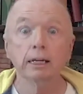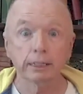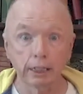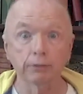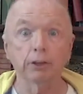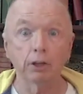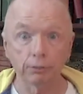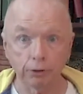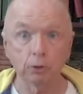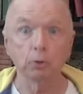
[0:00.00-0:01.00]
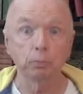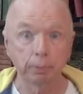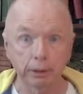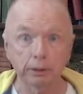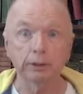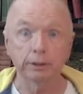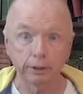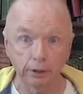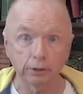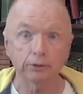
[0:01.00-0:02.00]
given a few billion
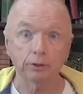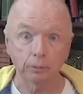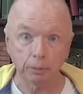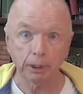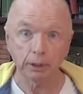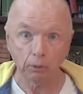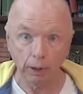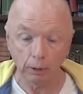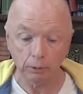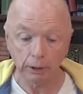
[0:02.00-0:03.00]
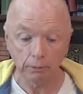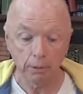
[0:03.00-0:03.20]
years to play around in.